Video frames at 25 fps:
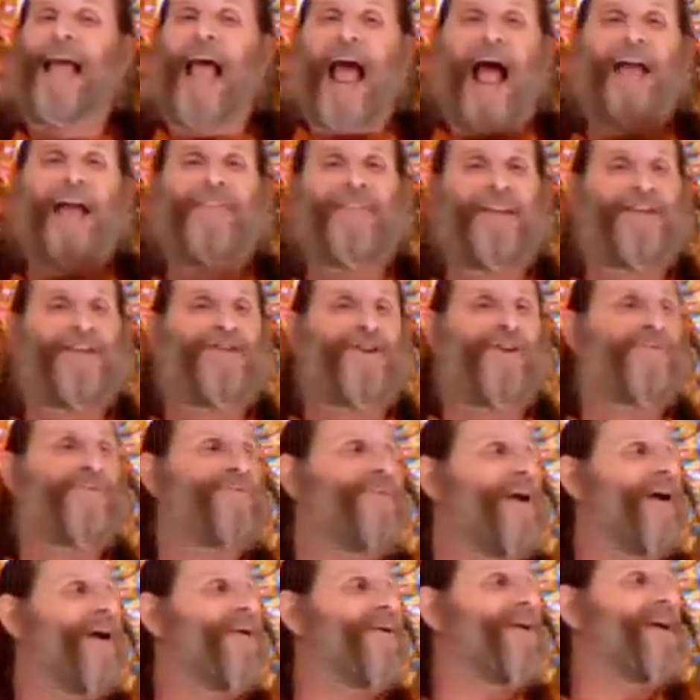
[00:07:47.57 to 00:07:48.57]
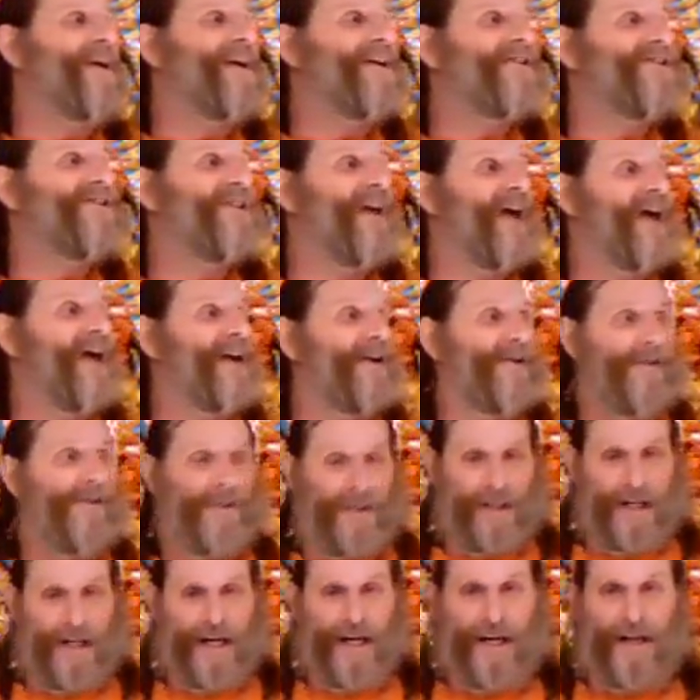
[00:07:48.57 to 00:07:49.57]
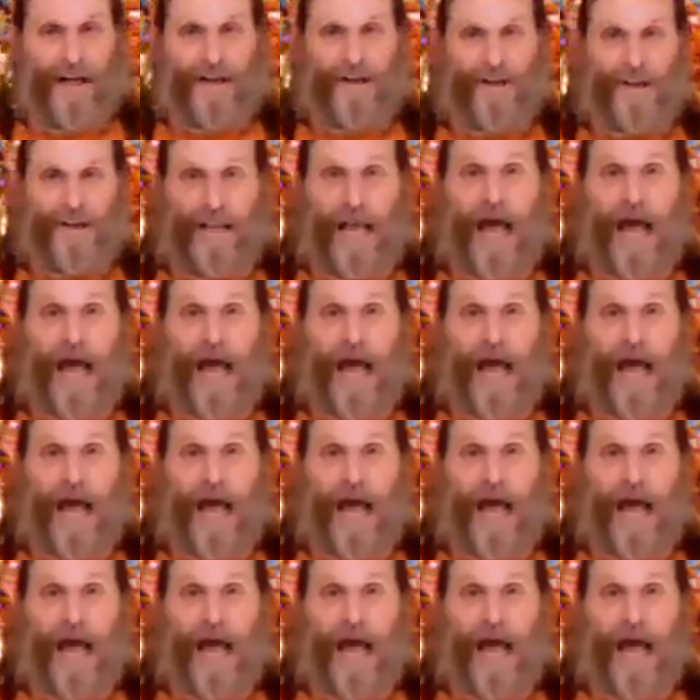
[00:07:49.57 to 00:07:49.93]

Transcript: And these are various energies